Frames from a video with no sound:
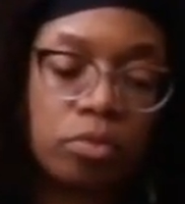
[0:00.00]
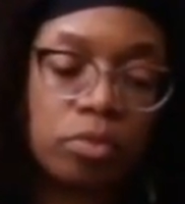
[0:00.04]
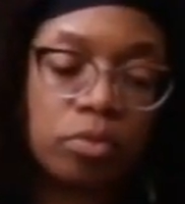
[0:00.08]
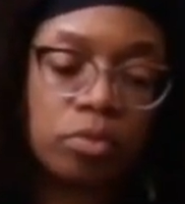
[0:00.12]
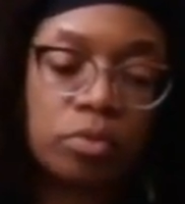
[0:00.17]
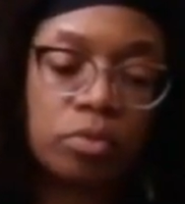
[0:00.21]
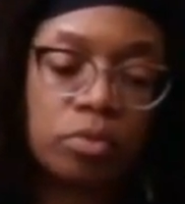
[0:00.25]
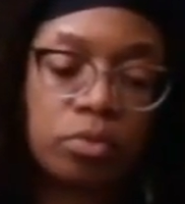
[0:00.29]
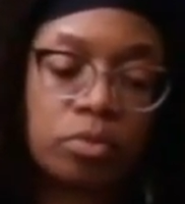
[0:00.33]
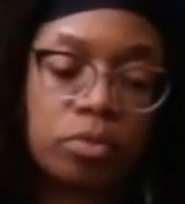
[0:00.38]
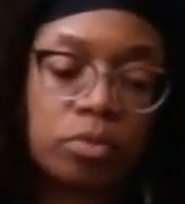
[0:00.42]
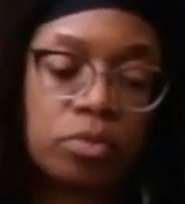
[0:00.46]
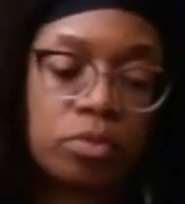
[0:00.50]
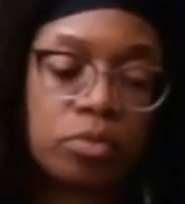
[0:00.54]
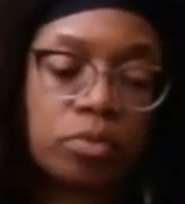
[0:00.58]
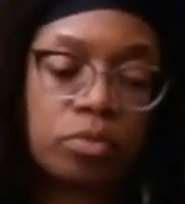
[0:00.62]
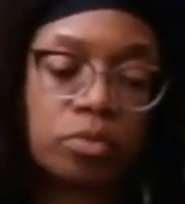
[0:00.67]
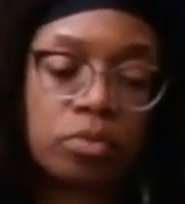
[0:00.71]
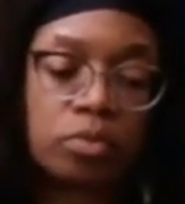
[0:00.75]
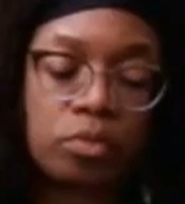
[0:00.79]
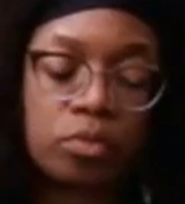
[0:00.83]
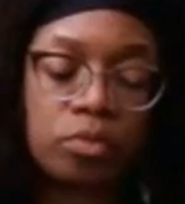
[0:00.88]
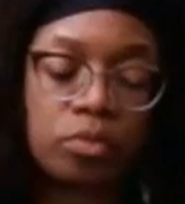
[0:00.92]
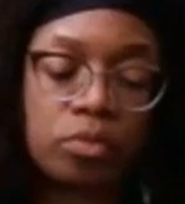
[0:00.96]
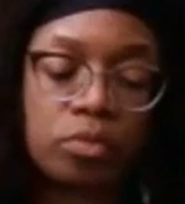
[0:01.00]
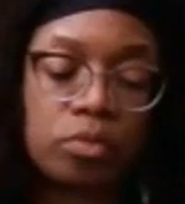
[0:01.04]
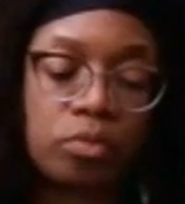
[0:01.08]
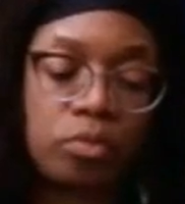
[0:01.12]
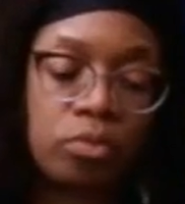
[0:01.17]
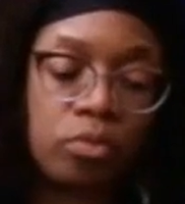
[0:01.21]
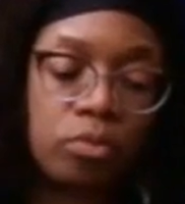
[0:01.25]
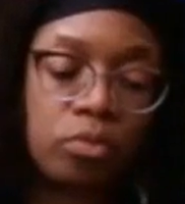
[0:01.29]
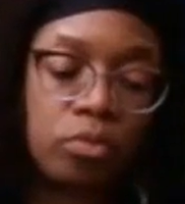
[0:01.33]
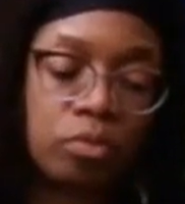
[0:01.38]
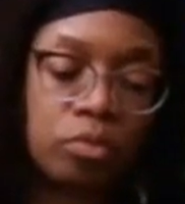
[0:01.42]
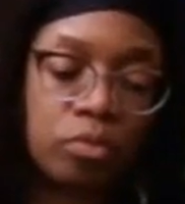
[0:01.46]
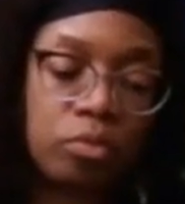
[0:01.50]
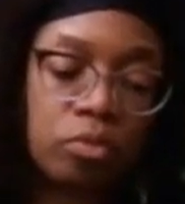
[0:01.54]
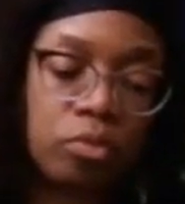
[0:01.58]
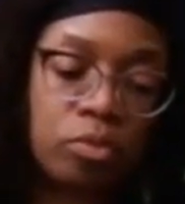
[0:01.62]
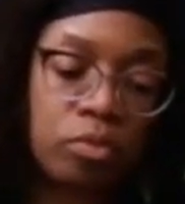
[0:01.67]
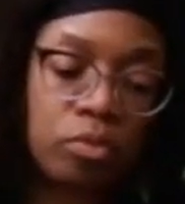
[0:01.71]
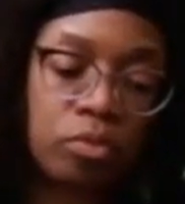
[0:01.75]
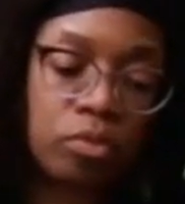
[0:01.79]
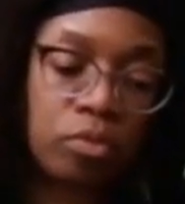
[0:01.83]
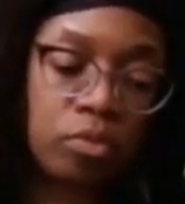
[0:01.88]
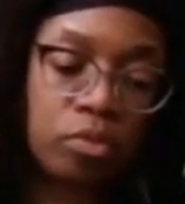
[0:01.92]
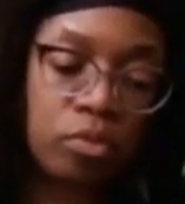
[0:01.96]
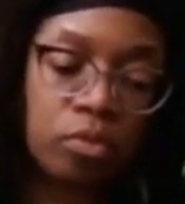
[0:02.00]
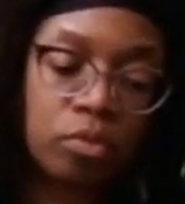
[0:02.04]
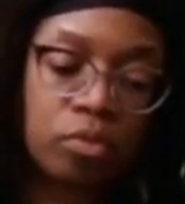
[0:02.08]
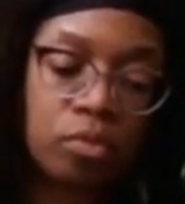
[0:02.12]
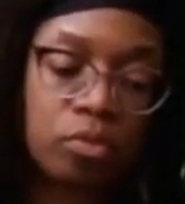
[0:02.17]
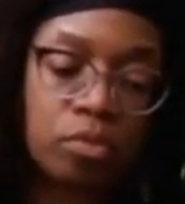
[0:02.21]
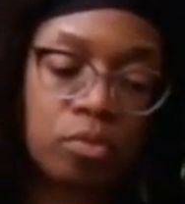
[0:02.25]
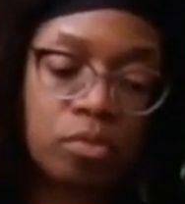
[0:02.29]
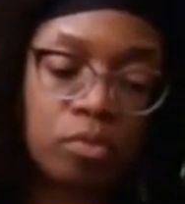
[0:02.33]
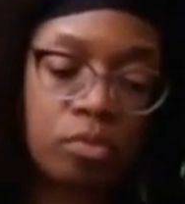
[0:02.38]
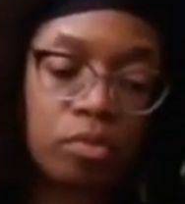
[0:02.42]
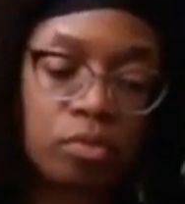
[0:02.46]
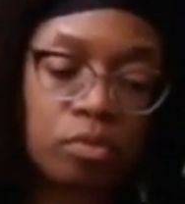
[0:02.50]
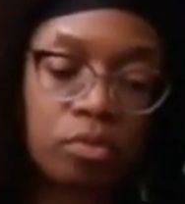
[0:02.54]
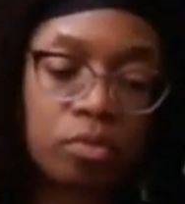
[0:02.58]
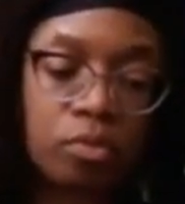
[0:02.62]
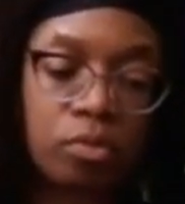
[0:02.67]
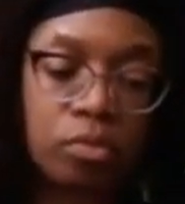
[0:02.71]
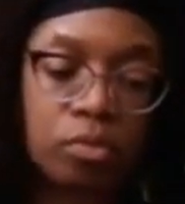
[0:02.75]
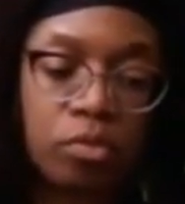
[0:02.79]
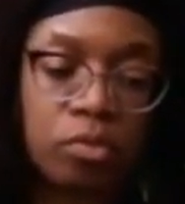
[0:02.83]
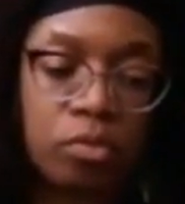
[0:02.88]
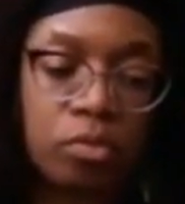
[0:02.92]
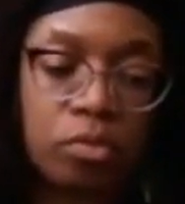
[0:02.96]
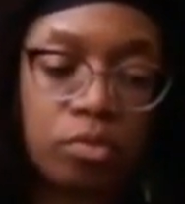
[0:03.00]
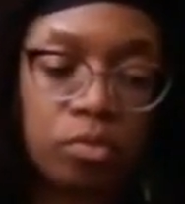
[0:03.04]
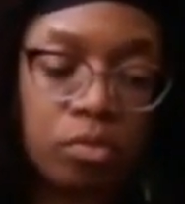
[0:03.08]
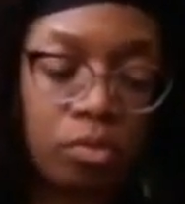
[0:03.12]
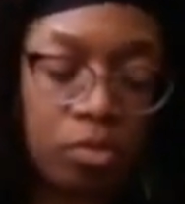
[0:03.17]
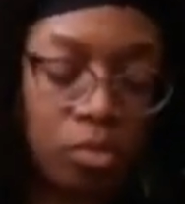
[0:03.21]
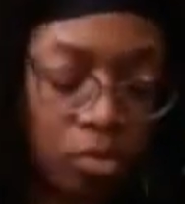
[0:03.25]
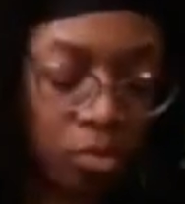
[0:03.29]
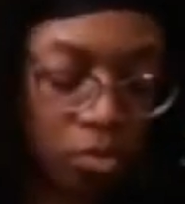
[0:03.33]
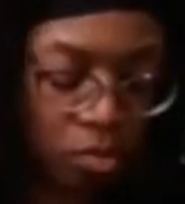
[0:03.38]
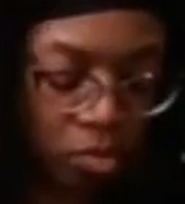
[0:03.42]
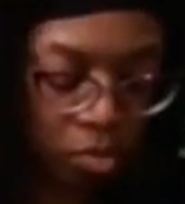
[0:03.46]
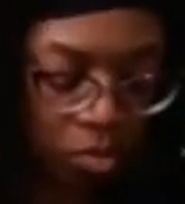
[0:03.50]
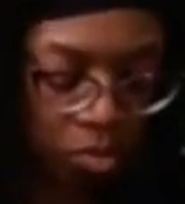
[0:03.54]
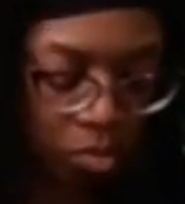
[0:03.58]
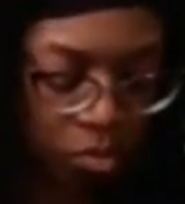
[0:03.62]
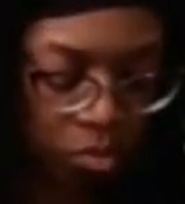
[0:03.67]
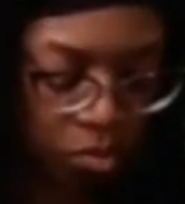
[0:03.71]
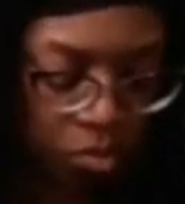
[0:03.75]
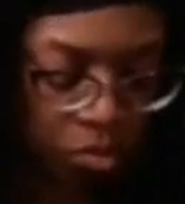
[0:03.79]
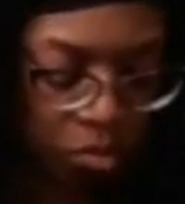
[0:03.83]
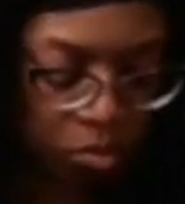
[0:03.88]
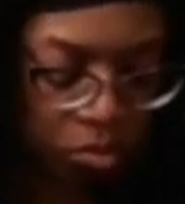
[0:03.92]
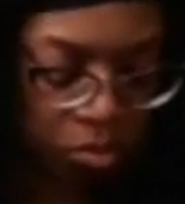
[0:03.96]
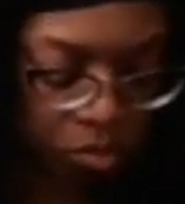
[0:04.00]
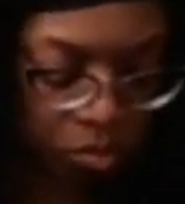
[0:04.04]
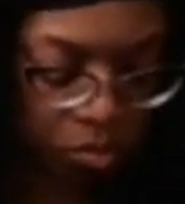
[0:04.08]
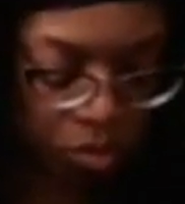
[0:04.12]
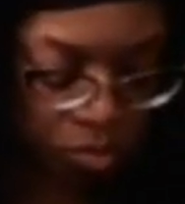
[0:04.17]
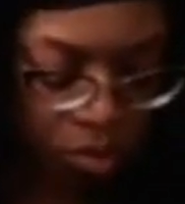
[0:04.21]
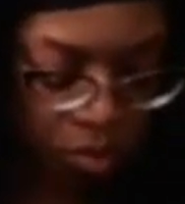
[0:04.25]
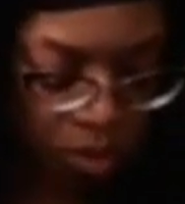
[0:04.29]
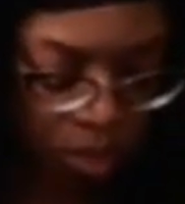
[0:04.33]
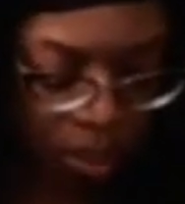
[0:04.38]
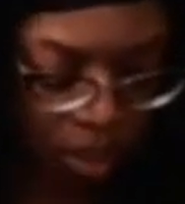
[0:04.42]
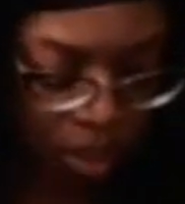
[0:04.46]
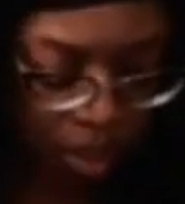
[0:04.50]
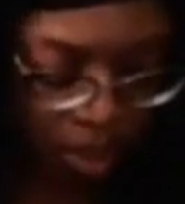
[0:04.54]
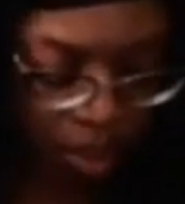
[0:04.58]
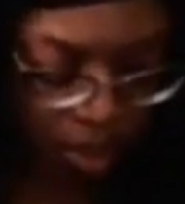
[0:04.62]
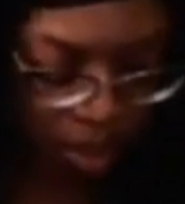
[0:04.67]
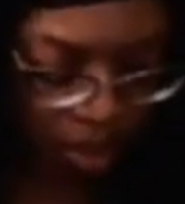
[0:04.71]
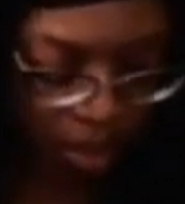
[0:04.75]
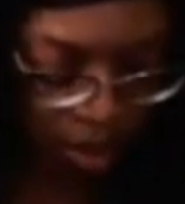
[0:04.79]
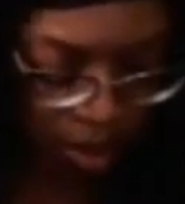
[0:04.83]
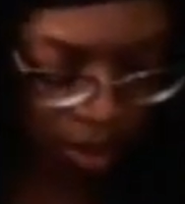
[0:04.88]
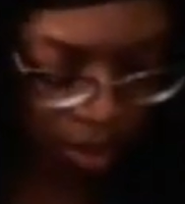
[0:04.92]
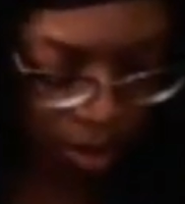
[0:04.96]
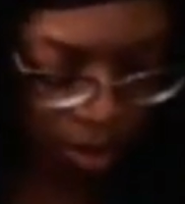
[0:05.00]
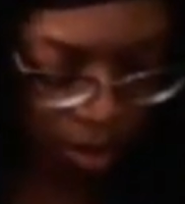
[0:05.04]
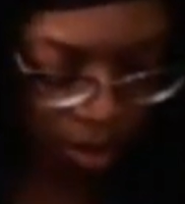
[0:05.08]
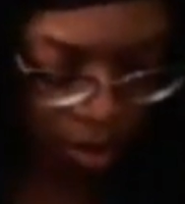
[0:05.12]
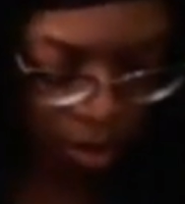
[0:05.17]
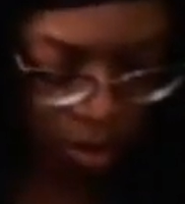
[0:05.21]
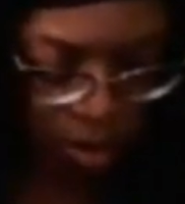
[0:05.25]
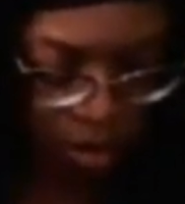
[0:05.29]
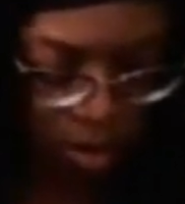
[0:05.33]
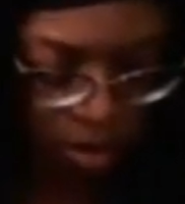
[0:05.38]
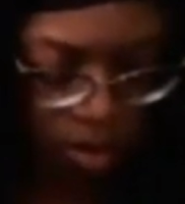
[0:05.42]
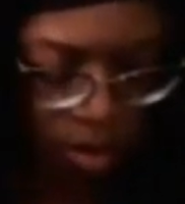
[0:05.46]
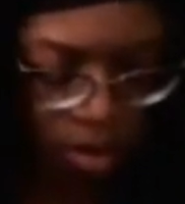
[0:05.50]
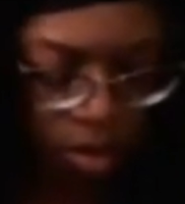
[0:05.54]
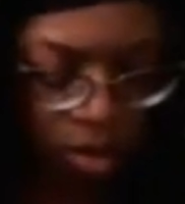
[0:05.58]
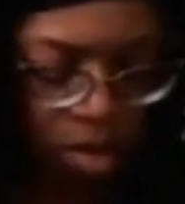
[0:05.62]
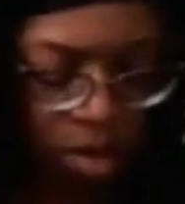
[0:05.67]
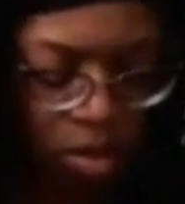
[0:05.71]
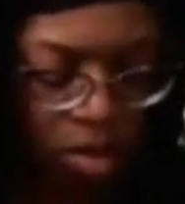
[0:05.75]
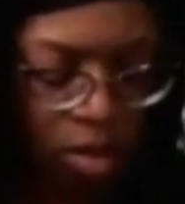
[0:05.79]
No words are spoken by the person on screen.